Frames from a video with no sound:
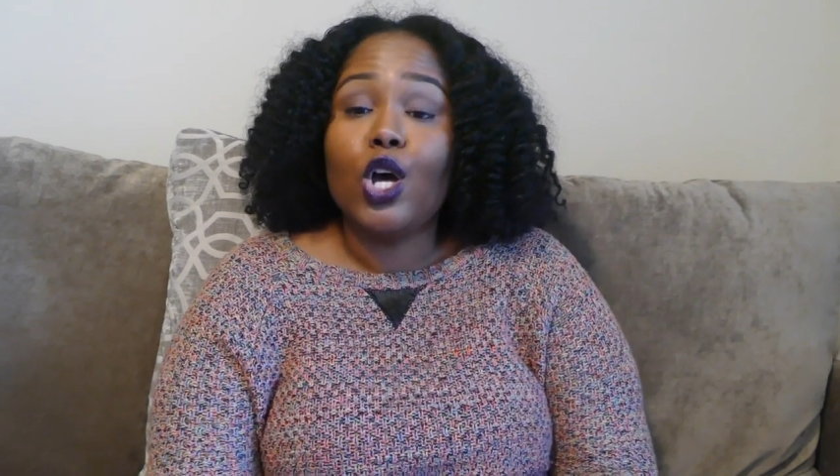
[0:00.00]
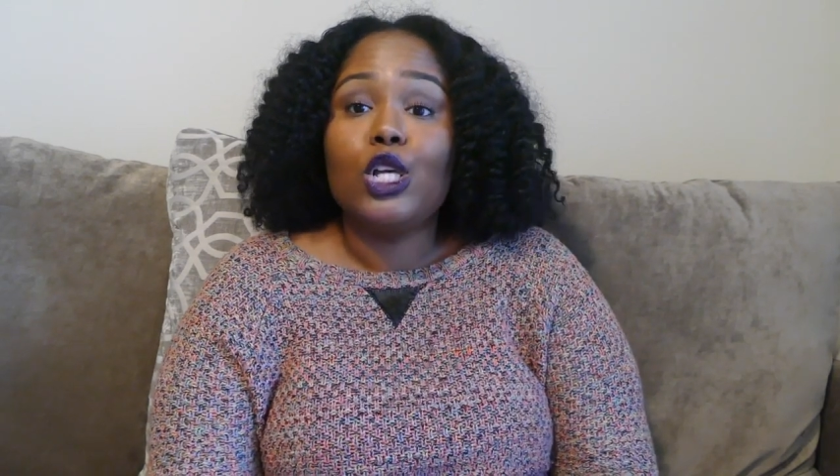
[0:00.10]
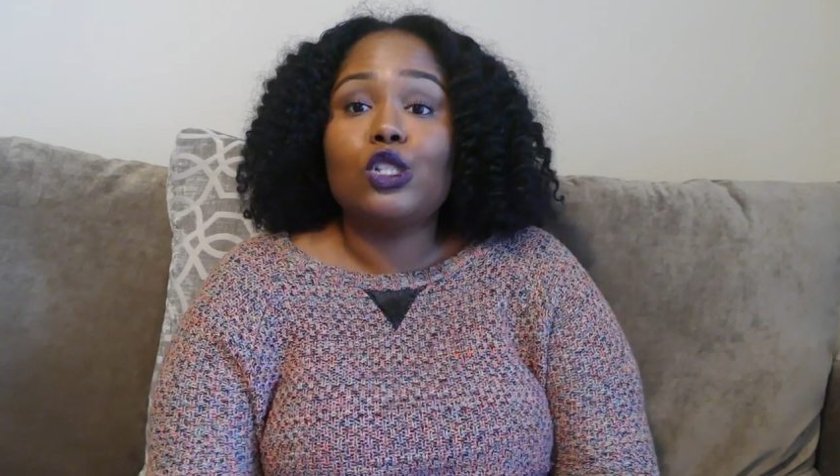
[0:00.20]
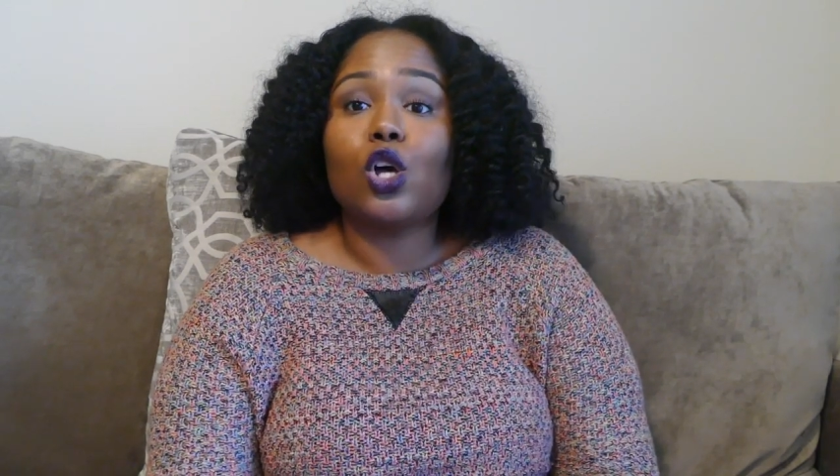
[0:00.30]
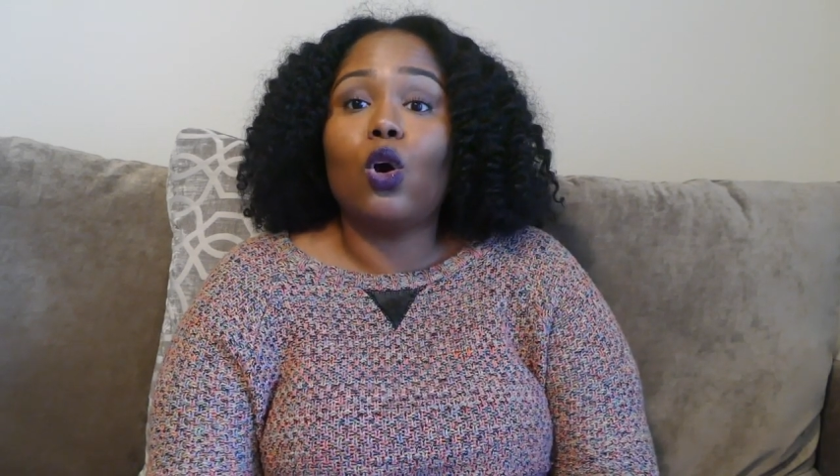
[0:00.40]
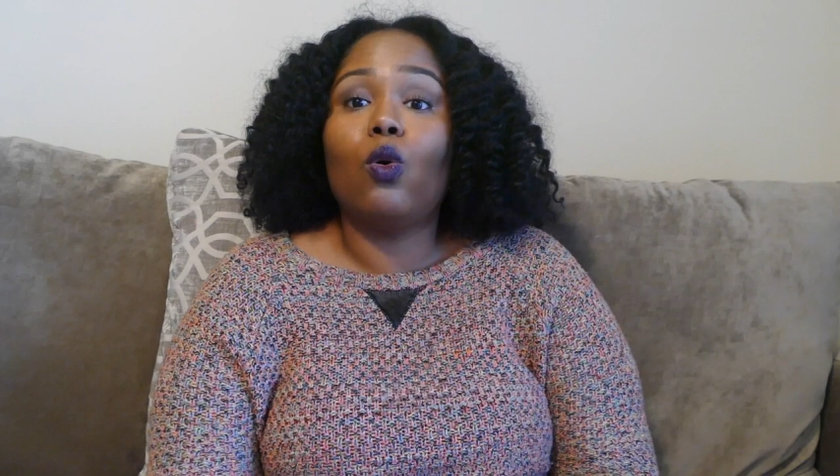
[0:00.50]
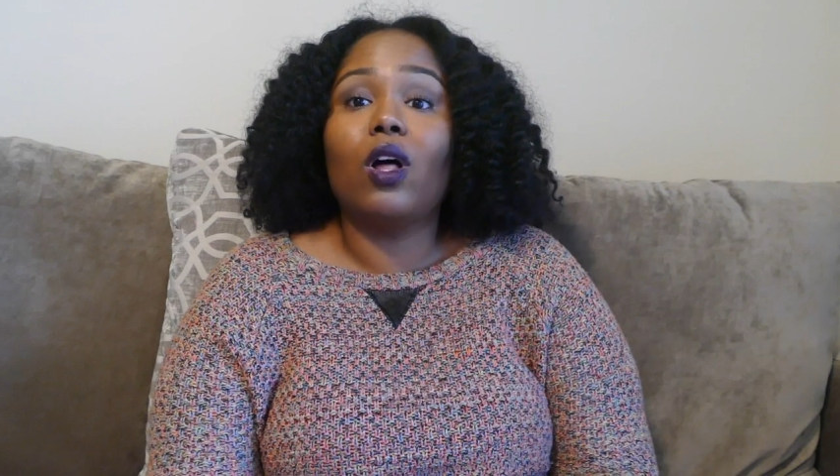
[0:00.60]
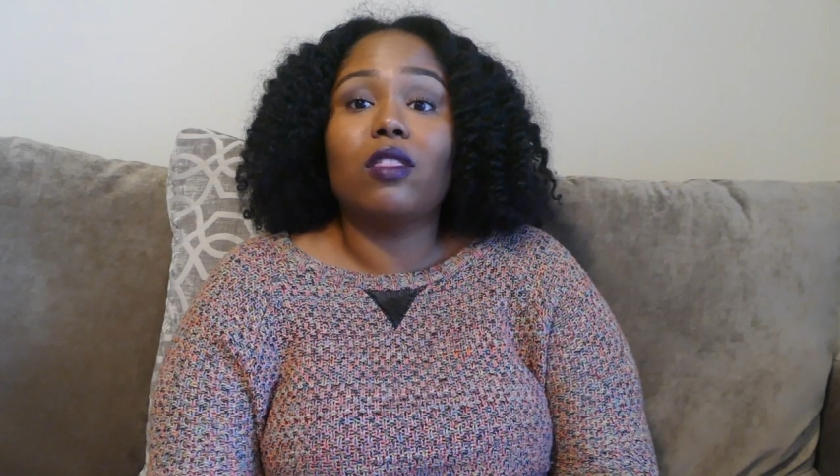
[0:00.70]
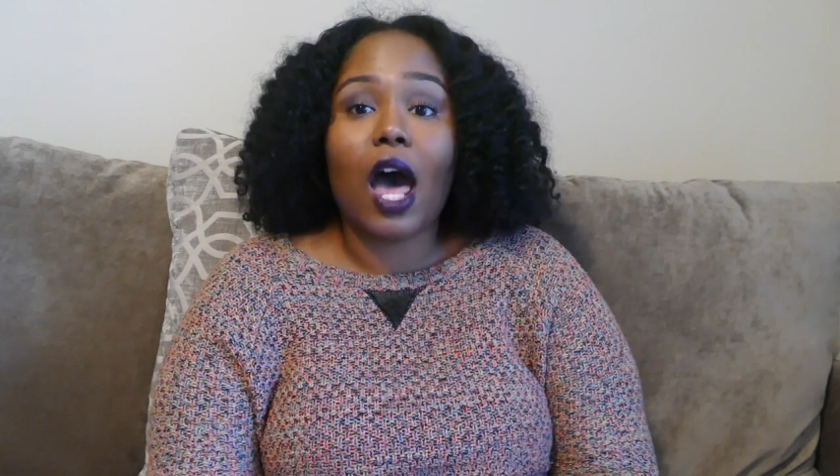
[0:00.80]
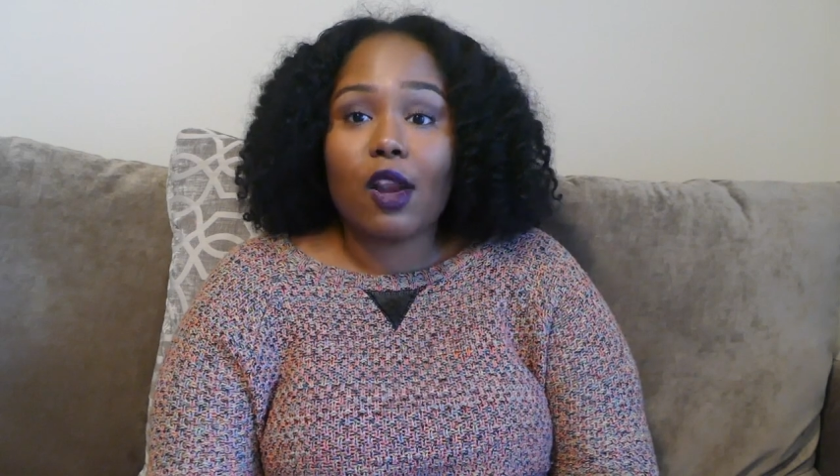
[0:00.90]
So
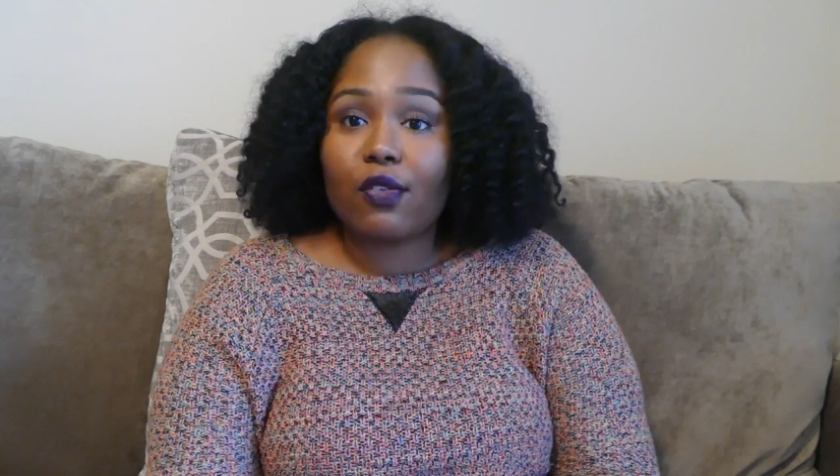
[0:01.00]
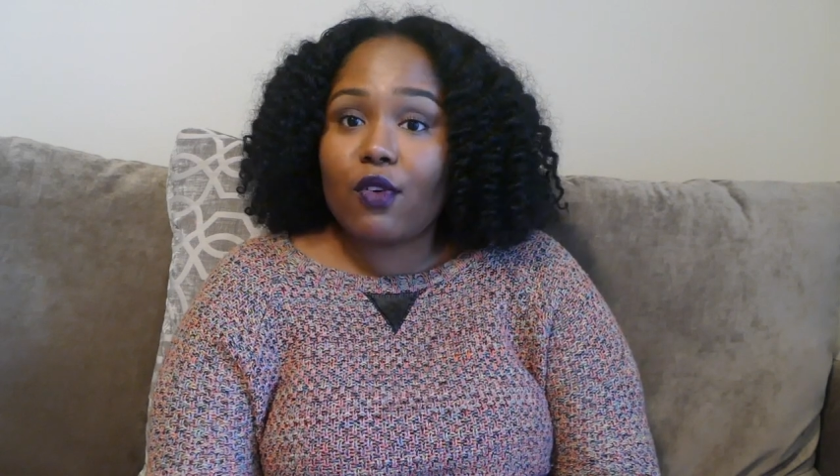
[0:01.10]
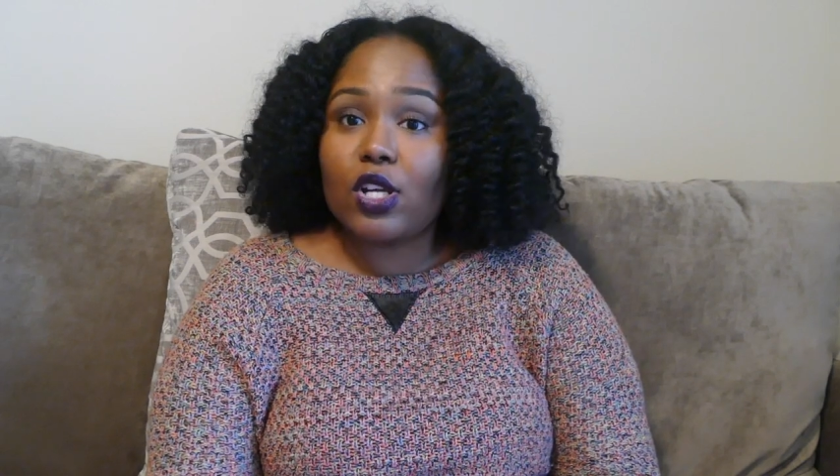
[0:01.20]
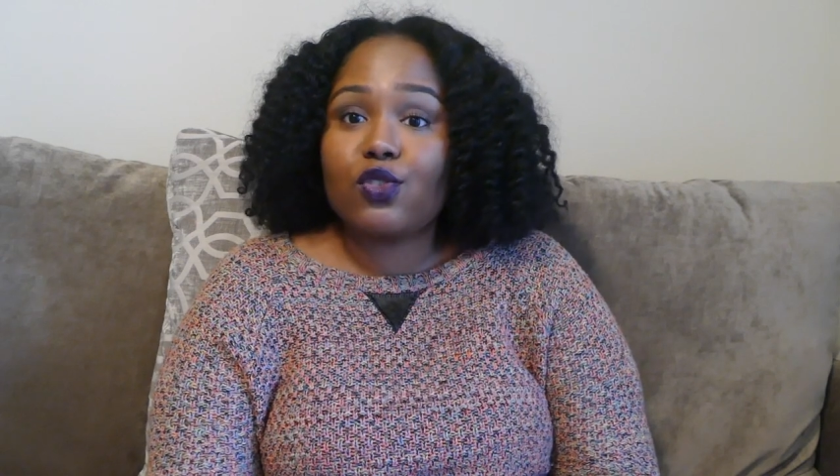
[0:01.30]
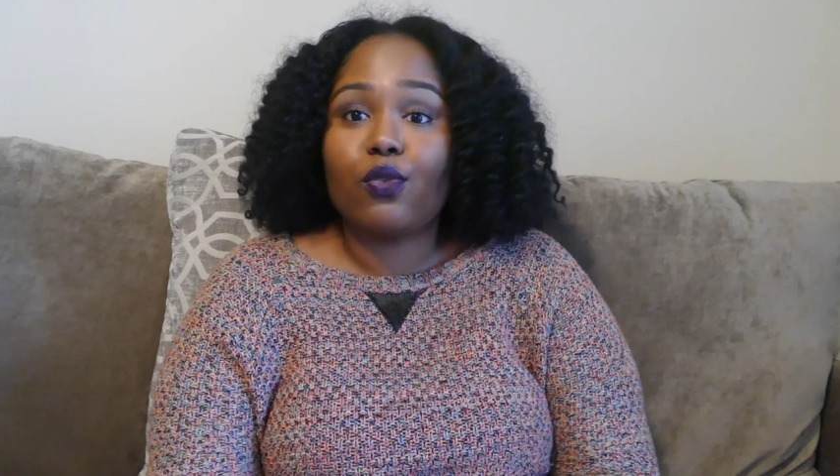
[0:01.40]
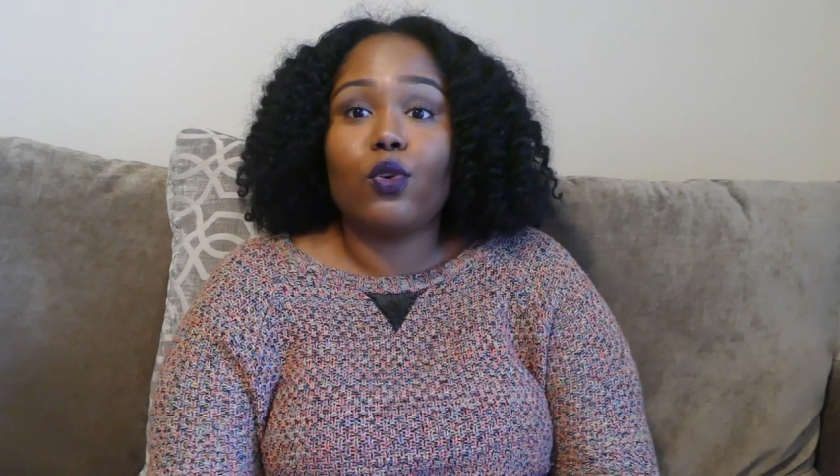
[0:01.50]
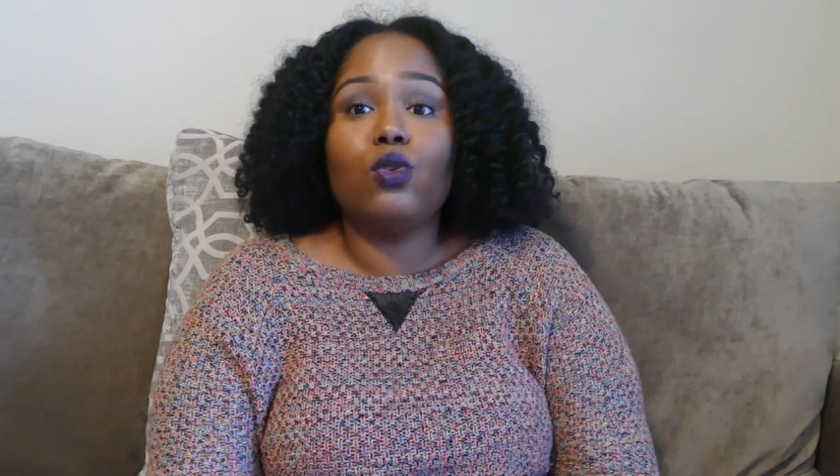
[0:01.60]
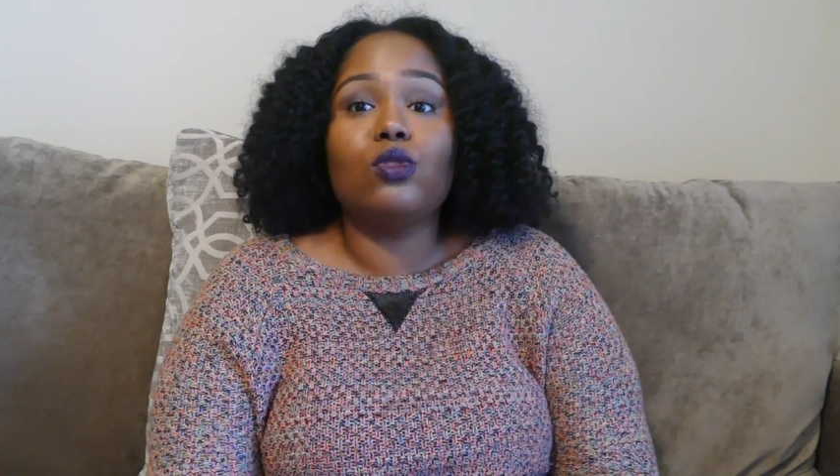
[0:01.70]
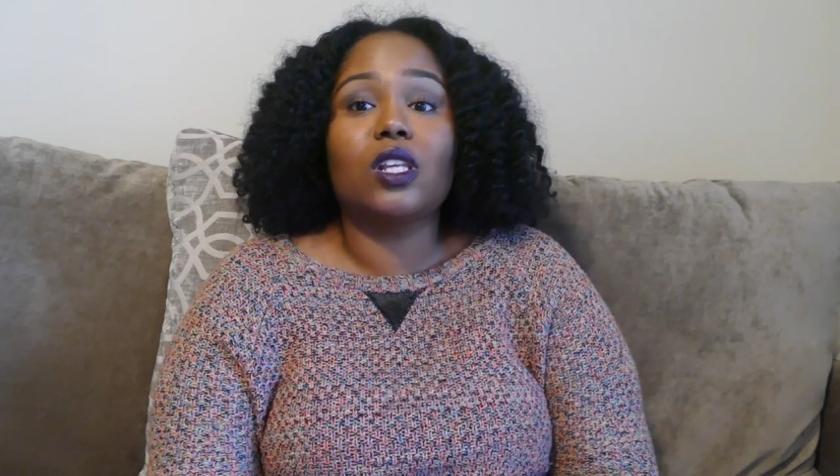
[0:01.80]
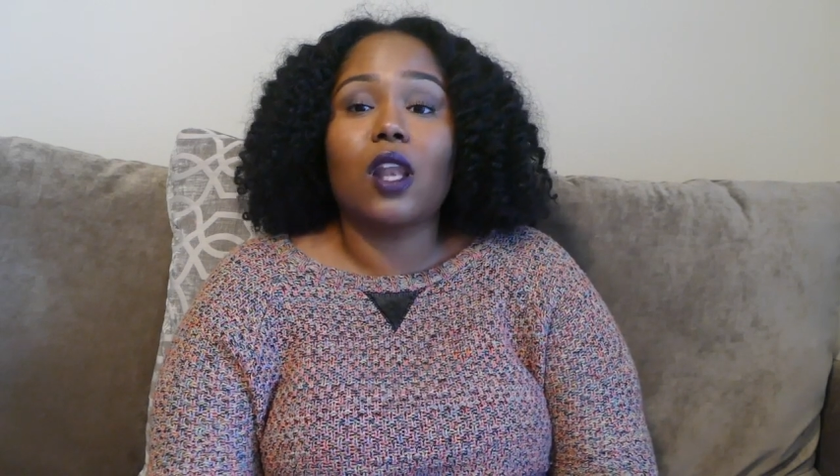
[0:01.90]
a lot of fresh fruits,